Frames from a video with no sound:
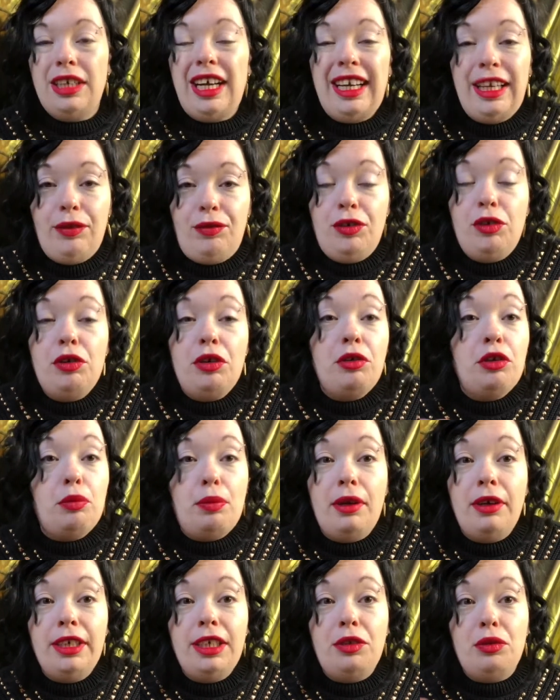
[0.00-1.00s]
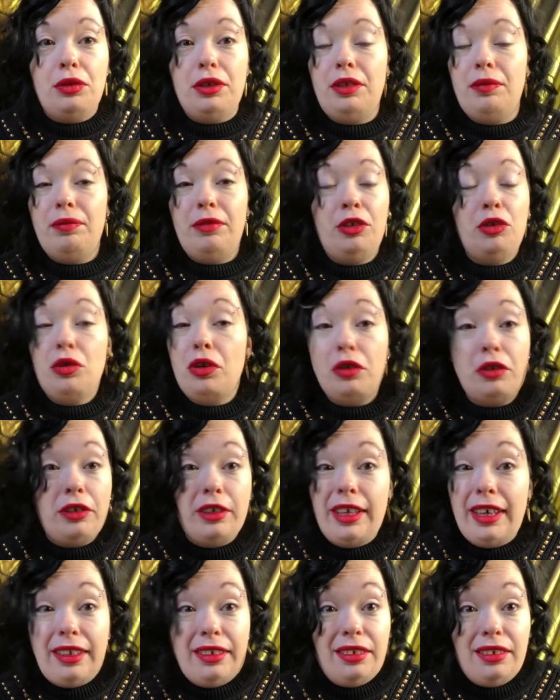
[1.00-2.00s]
And if you don't apply to it, you're not going to
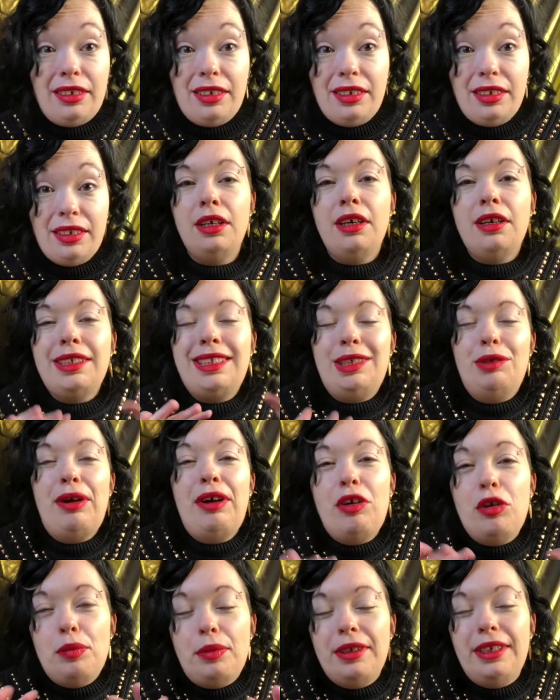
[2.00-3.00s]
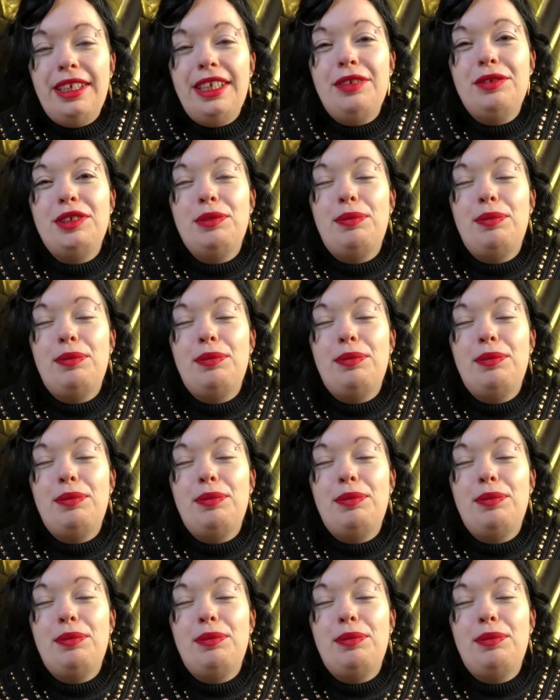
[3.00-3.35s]
get it. So our beliefs